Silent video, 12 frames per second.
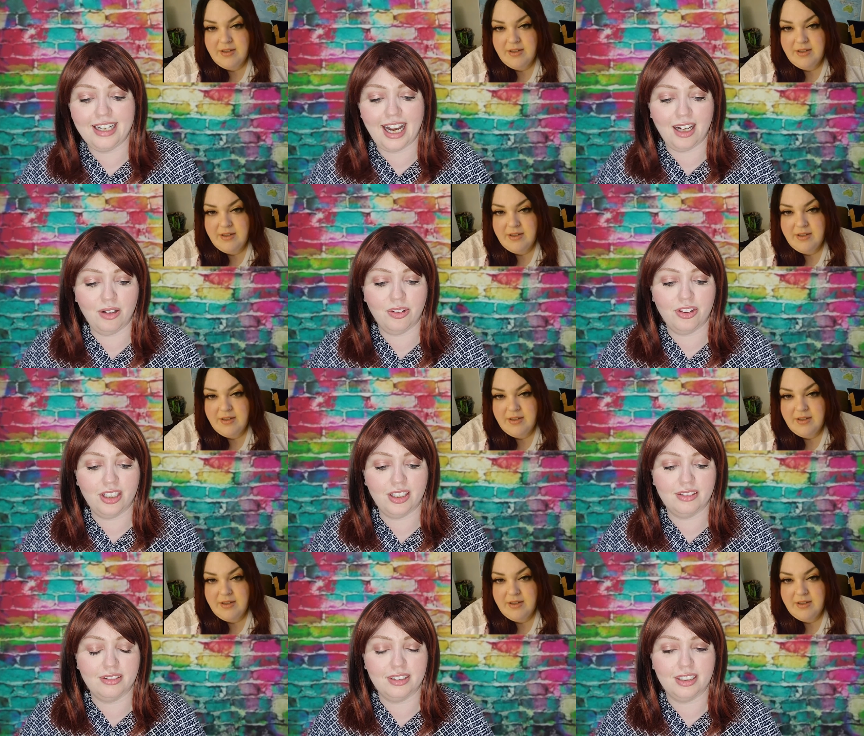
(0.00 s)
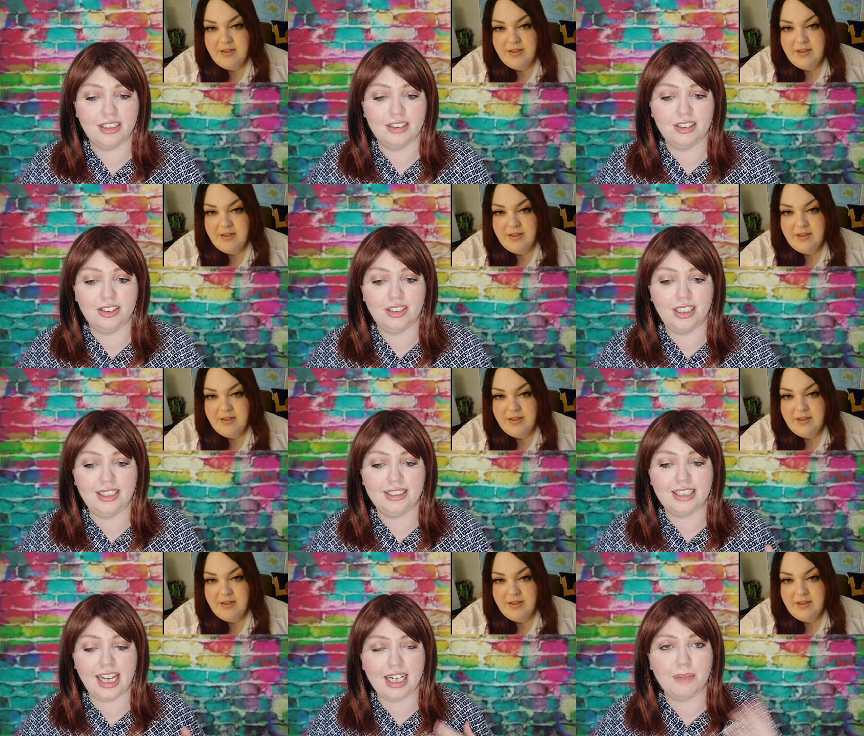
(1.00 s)
Speaker 1: now that, that
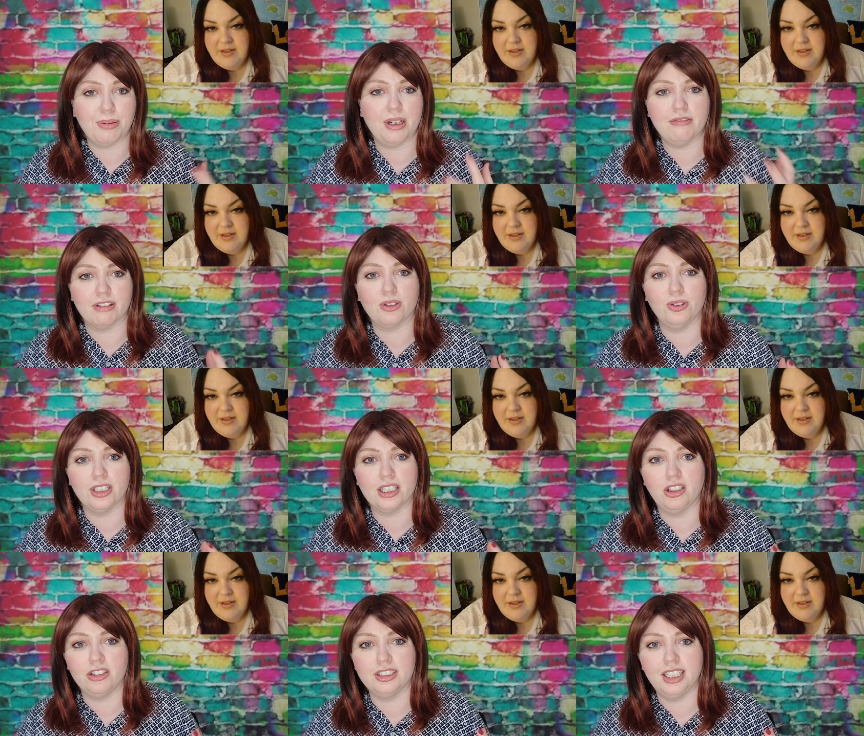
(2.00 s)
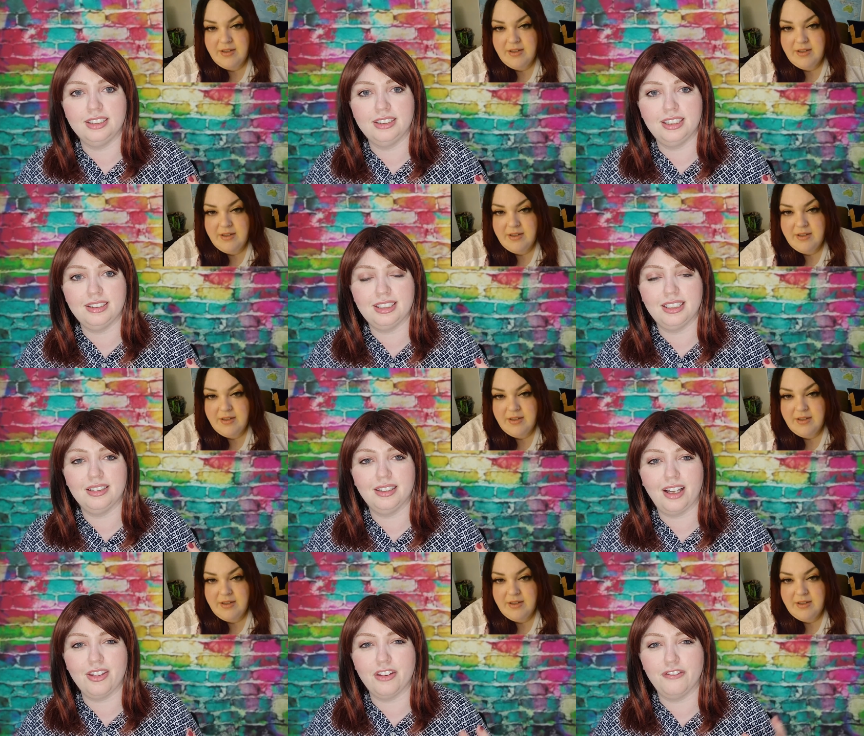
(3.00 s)
he's getting pre-recorded content, it's in
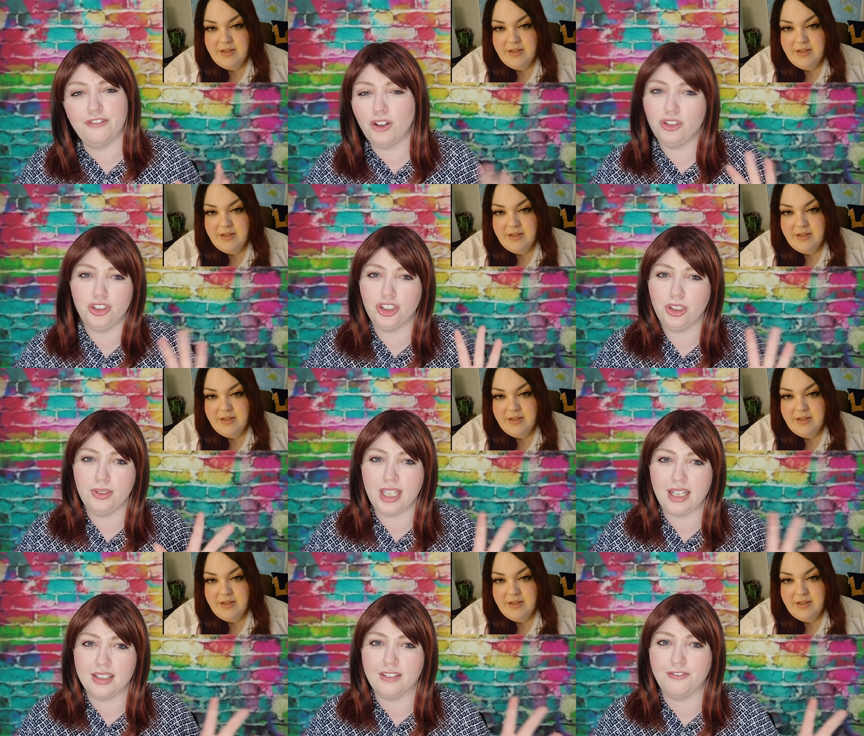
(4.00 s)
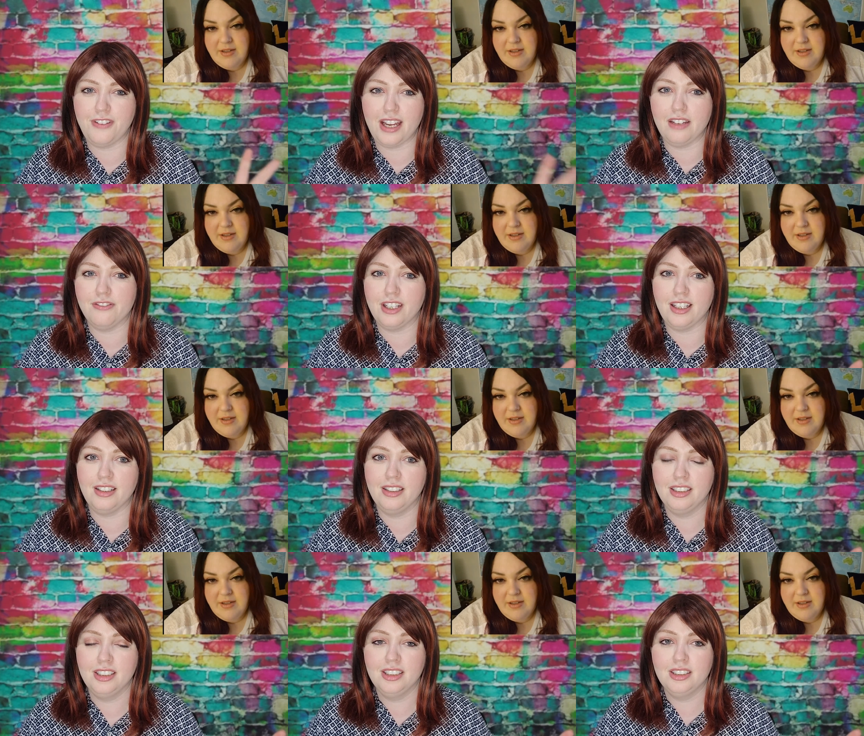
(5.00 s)
like the font you tend to favor,
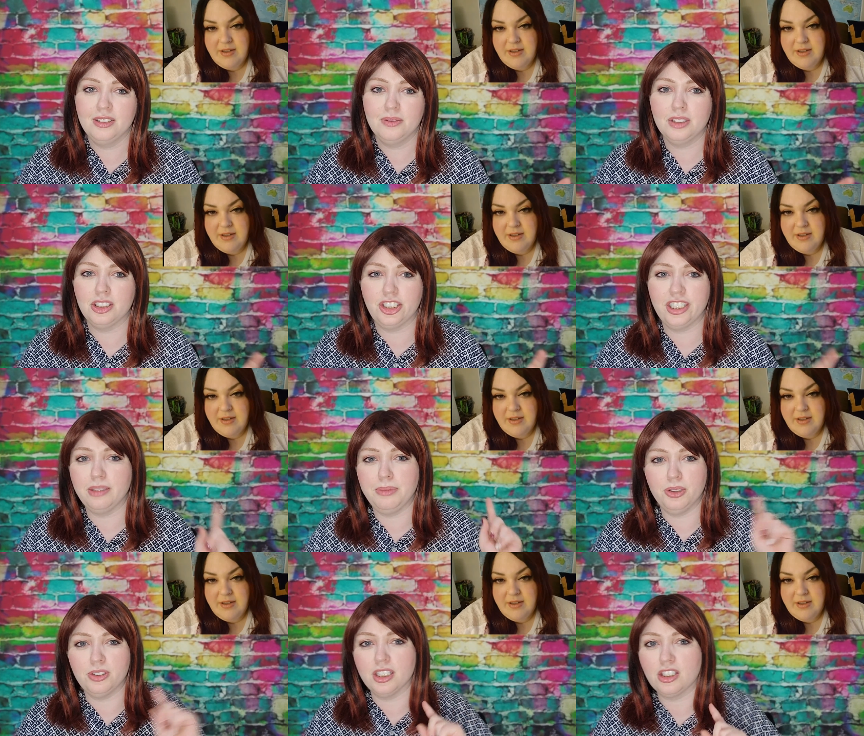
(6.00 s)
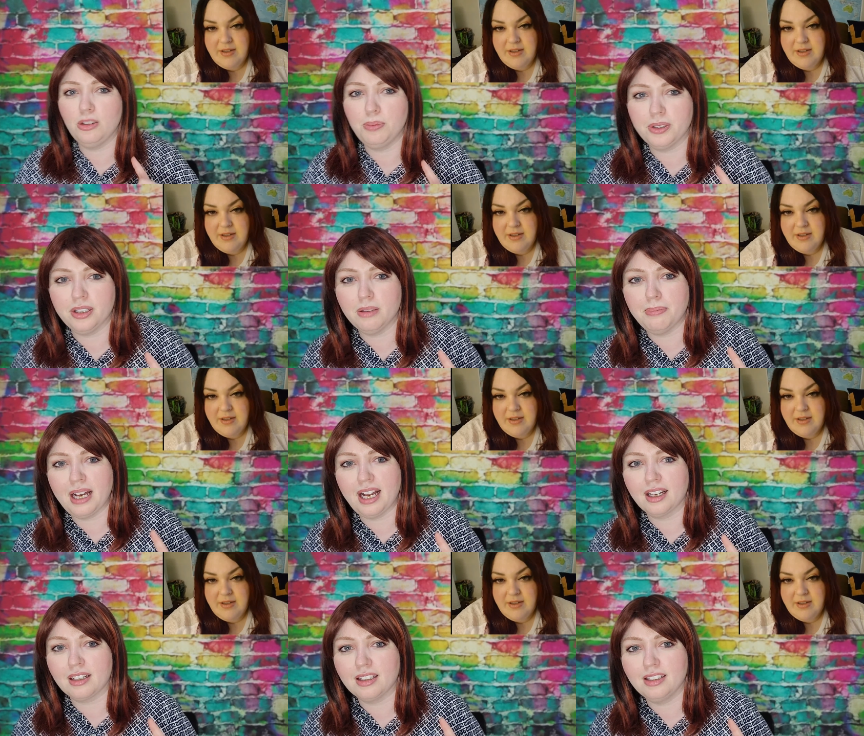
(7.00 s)
the shitty music you put in the
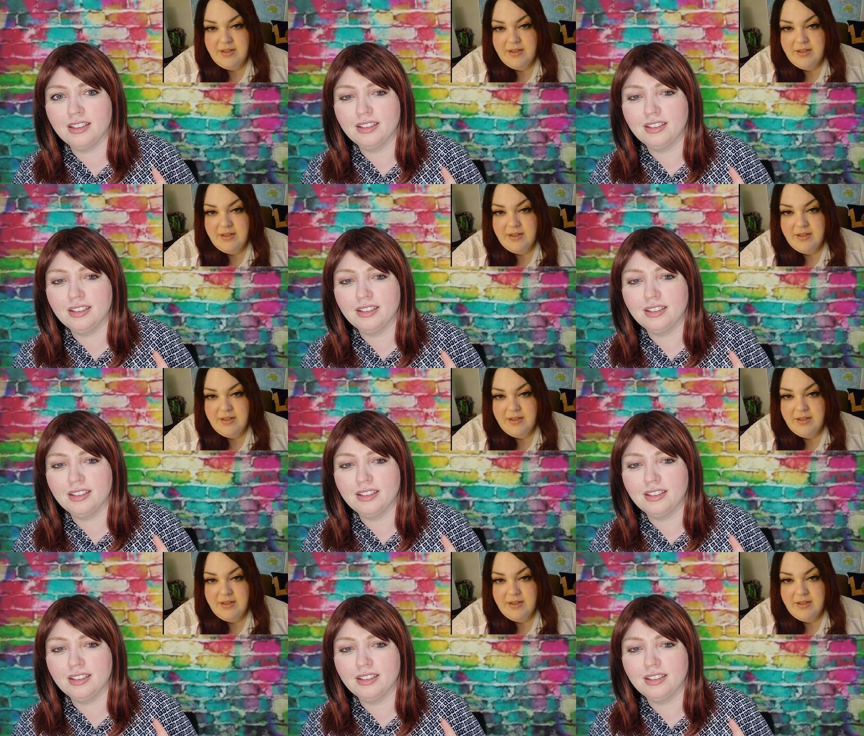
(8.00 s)
back.